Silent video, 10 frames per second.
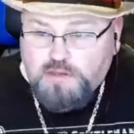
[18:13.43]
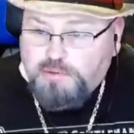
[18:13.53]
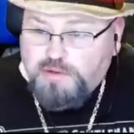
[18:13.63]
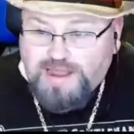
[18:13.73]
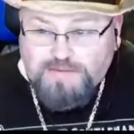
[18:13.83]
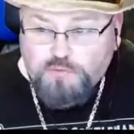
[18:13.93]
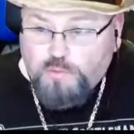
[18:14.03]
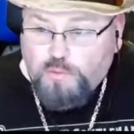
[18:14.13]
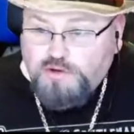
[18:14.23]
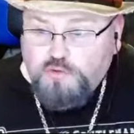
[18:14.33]
But after
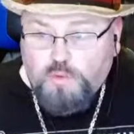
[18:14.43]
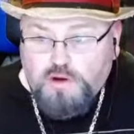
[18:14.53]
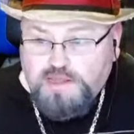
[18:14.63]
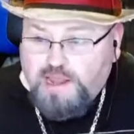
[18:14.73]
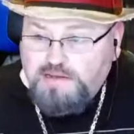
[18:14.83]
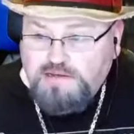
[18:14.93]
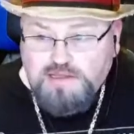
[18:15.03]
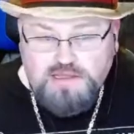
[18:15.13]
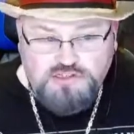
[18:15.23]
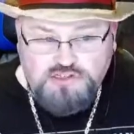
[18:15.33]
120 AD,
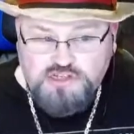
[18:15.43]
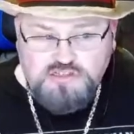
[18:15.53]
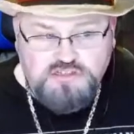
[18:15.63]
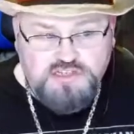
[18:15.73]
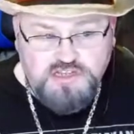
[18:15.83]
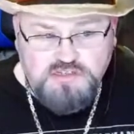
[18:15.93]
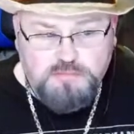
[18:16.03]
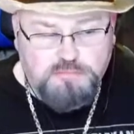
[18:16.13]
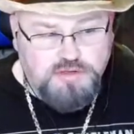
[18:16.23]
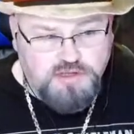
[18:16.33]
it just
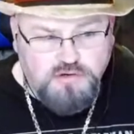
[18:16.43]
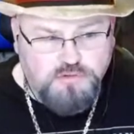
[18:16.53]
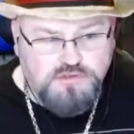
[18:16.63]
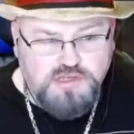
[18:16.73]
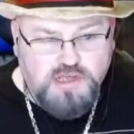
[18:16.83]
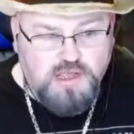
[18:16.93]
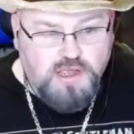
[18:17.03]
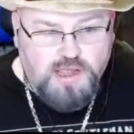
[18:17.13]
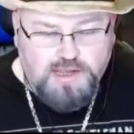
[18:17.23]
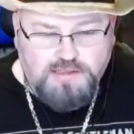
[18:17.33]
disappears.
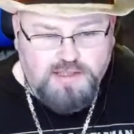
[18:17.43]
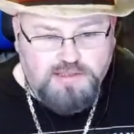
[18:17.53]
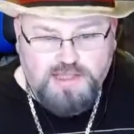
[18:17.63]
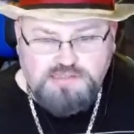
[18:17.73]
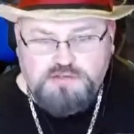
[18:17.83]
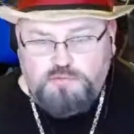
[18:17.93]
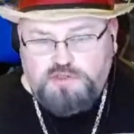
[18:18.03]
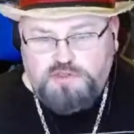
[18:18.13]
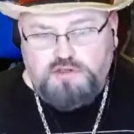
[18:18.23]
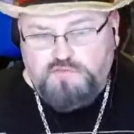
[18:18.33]
And that's the
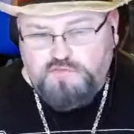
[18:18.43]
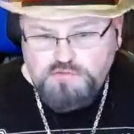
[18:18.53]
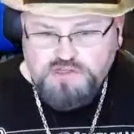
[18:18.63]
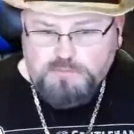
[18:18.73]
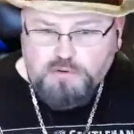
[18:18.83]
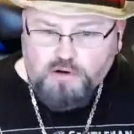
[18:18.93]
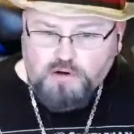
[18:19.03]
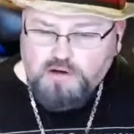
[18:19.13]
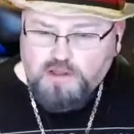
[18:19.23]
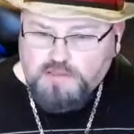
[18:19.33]
really confusing
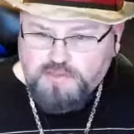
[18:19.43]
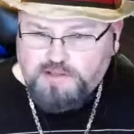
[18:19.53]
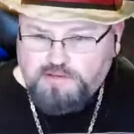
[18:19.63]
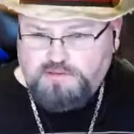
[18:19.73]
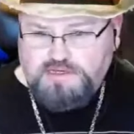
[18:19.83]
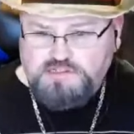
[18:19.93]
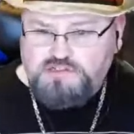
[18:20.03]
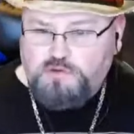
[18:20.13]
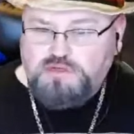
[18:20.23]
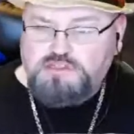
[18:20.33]
part that leads
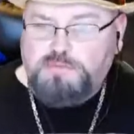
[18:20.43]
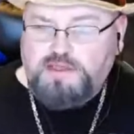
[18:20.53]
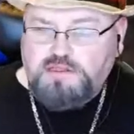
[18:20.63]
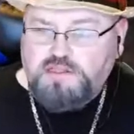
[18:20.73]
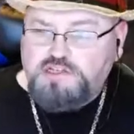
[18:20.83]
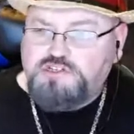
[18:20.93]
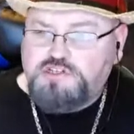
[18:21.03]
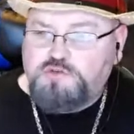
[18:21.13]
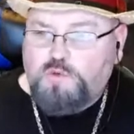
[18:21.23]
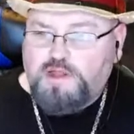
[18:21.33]
so much speculation
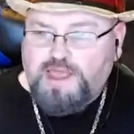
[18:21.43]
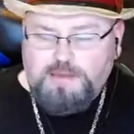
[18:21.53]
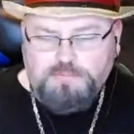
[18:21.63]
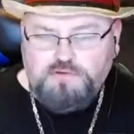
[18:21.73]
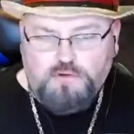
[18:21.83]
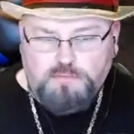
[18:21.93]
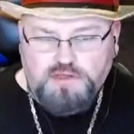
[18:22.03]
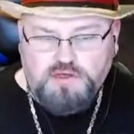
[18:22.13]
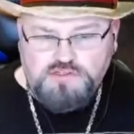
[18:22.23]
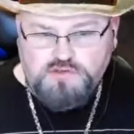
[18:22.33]
as to what happened to it,
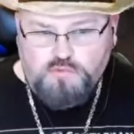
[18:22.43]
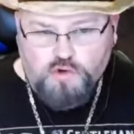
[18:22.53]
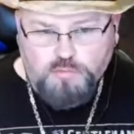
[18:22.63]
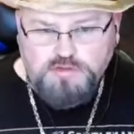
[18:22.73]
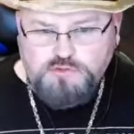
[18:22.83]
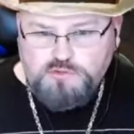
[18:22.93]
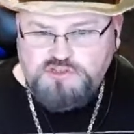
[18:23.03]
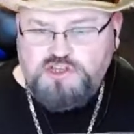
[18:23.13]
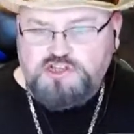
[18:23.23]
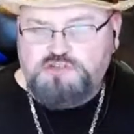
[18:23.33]
because the Romans were
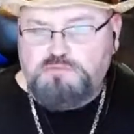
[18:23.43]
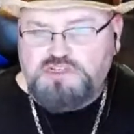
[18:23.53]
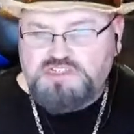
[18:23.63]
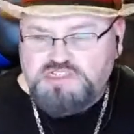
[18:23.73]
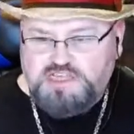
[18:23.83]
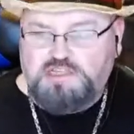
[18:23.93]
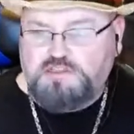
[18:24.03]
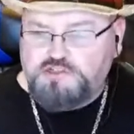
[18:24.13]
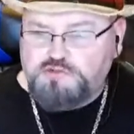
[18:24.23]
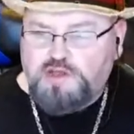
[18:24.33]
such
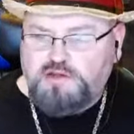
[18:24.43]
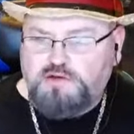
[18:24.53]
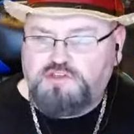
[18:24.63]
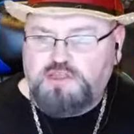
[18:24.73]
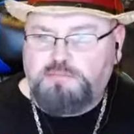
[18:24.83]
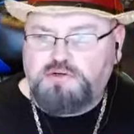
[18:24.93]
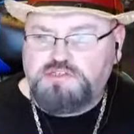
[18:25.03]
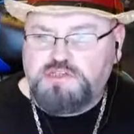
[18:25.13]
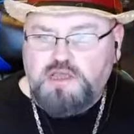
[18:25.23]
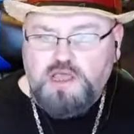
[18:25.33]
meticulous record
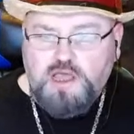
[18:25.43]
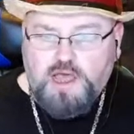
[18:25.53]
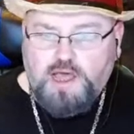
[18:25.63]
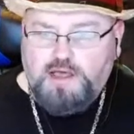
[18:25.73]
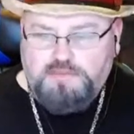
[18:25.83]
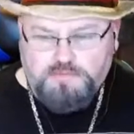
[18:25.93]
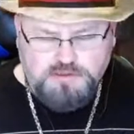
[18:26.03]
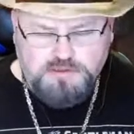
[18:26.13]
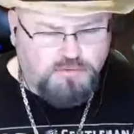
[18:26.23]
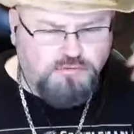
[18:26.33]
keepers. There was
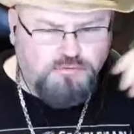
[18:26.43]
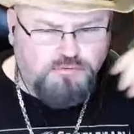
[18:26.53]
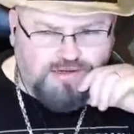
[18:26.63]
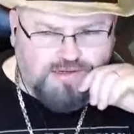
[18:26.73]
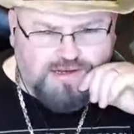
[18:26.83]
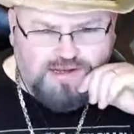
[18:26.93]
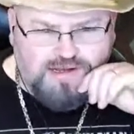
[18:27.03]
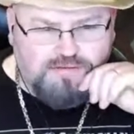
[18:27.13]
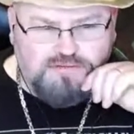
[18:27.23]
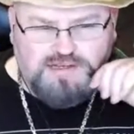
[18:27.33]
a book written
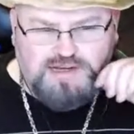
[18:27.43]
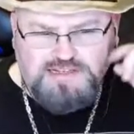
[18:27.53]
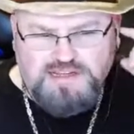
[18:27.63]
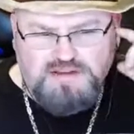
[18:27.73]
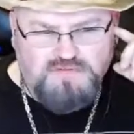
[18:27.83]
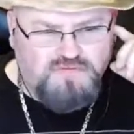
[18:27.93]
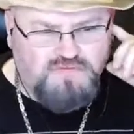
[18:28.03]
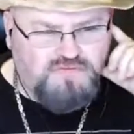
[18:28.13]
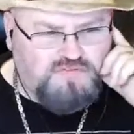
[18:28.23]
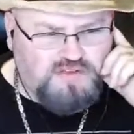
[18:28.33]
in the
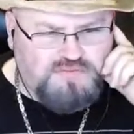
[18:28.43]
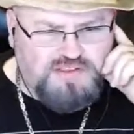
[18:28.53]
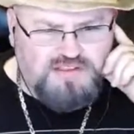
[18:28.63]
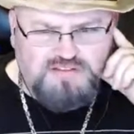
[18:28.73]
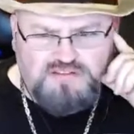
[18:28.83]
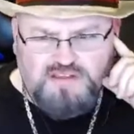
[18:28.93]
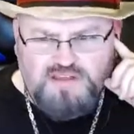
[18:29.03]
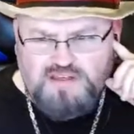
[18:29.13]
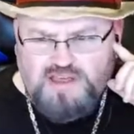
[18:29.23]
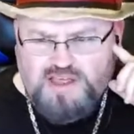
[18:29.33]
1950s,
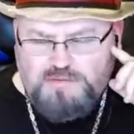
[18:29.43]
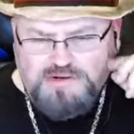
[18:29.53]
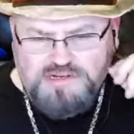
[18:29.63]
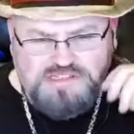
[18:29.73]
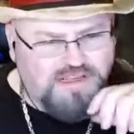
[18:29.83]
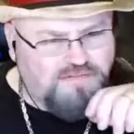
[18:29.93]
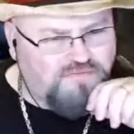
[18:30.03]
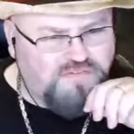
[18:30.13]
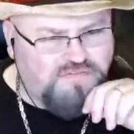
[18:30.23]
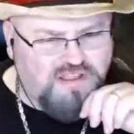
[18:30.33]
I want to say
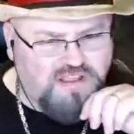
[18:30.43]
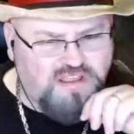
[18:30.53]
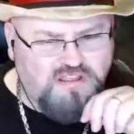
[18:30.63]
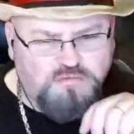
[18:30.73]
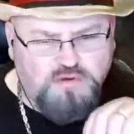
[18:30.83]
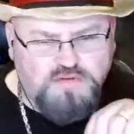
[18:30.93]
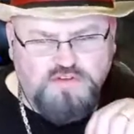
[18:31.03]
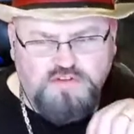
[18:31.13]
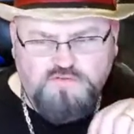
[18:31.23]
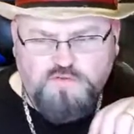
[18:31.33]
53,
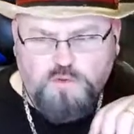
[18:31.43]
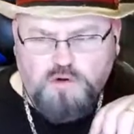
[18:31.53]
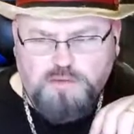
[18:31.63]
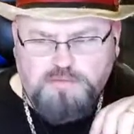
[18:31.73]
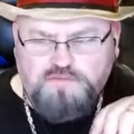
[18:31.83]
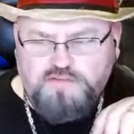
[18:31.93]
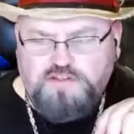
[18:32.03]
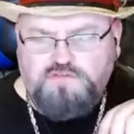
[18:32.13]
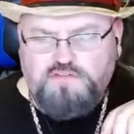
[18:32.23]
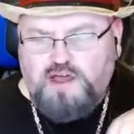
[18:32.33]
54, maybe
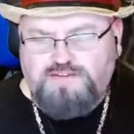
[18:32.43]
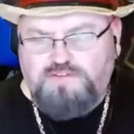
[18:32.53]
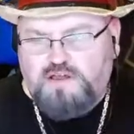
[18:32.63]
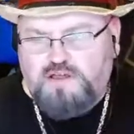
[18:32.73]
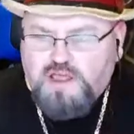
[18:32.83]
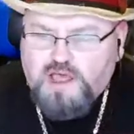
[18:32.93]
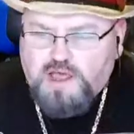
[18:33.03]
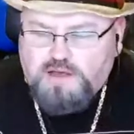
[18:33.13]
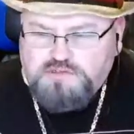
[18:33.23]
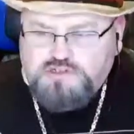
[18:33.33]
55.
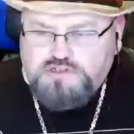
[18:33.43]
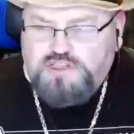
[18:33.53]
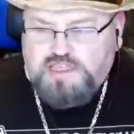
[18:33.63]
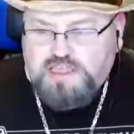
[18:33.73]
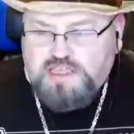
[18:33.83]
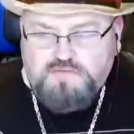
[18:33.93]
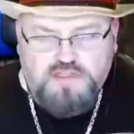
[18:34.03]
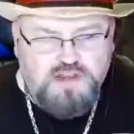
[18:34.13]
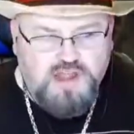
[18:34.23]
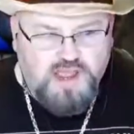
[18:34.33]
It was called The Eagle of
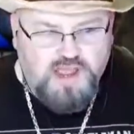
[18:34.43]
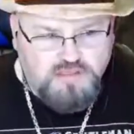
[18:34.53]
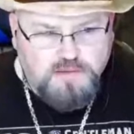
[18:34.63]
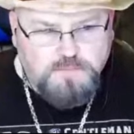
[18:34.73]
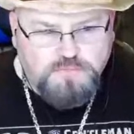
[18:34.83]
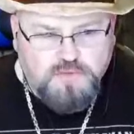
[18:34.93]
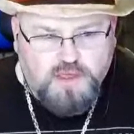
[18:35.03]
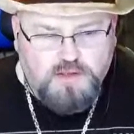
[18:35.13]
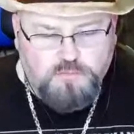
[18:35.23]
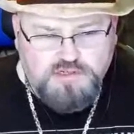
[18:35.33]
the Ninth,
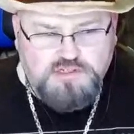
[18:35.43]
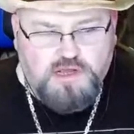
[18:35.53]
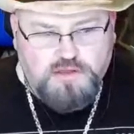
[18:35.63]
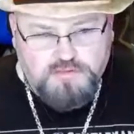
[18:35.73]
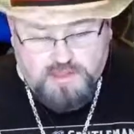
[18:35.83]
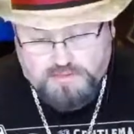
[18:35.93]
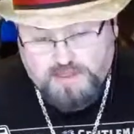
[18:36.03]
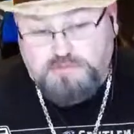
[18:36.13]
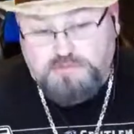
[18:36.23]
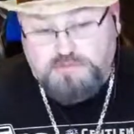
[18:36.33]
in which
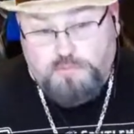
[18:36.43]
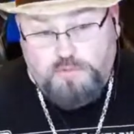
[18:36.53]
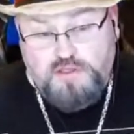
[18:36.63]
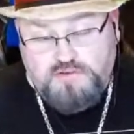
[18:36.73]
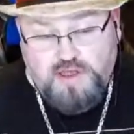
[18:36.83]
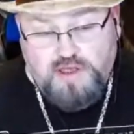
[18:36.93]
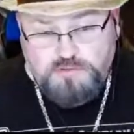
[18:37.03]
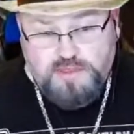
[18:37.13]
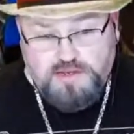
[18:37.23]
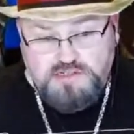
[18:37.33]
that was one of the times
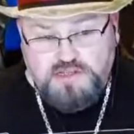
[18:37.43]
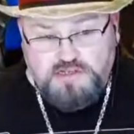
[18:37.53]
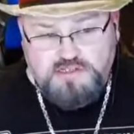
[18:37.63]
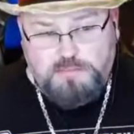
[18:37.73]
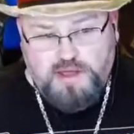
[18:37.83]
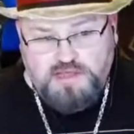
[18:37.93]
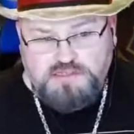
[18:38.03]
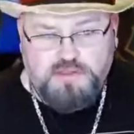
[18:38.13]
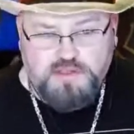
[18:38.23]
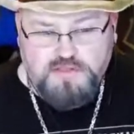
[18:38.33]
when they discussed the
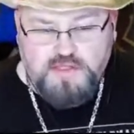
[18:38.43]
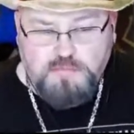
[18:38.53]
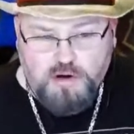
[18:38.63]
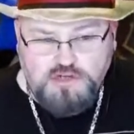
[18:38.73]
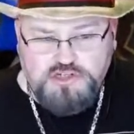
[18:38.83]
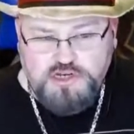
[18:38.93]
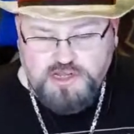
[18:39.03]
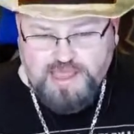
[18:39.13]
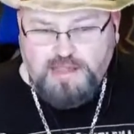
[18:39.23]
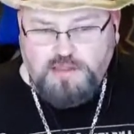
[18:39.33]
possibility they marched
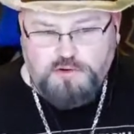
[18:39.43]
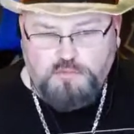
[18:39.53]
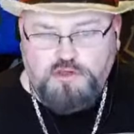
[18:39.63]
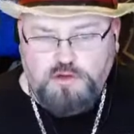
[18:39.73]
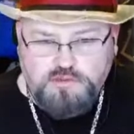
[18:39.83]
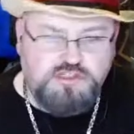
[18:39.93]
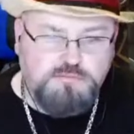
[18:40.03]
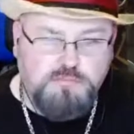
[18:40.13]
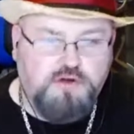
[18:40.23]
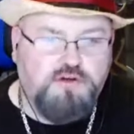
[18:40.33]
into Caledonia, which is
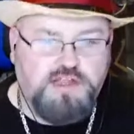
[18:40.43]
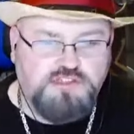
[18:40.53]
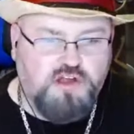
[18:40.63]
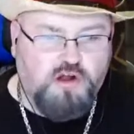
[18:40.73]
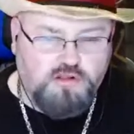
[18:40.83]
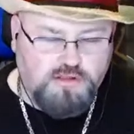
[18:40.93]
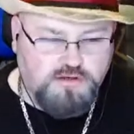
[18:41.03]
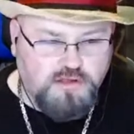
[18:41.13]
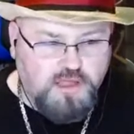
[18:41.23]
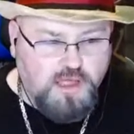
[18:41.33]
modern-day
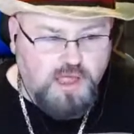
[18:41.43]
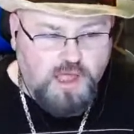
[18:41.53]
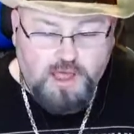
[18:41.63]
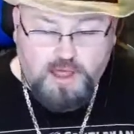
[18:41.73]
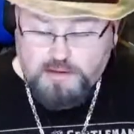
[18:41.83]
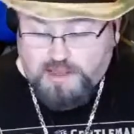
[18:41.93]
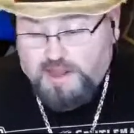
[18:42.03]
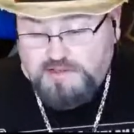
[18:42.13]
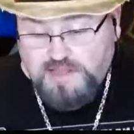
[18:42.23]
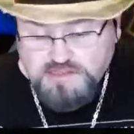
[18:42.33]
Scotland.
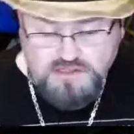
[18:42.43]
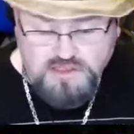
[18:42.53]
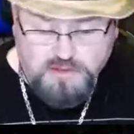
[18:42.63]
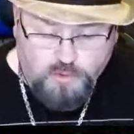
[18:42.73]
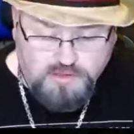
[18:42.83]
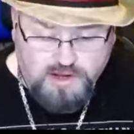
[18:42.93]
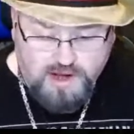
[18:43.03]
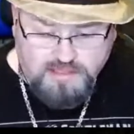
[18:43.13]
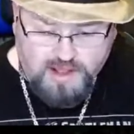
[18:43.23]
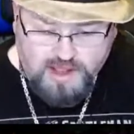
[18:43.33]
And that's the one that
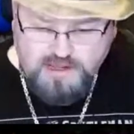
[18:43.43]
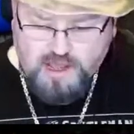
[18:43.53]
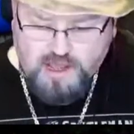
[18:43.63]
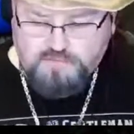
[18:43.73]
I kind of